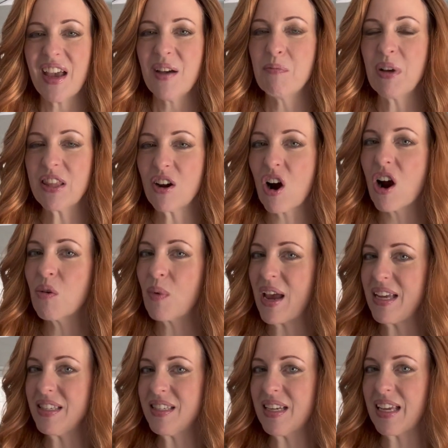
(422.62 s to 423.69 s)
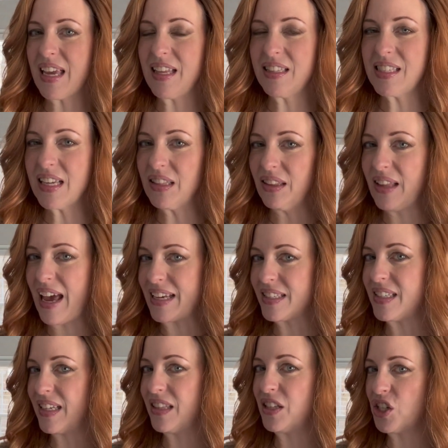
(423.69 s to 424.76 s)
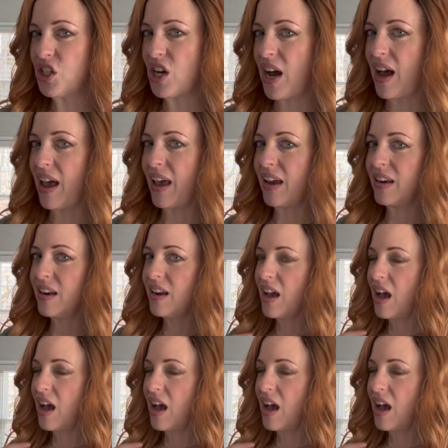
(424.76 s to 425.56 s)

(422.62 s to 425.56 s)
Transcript: But there are ways to lessen the shine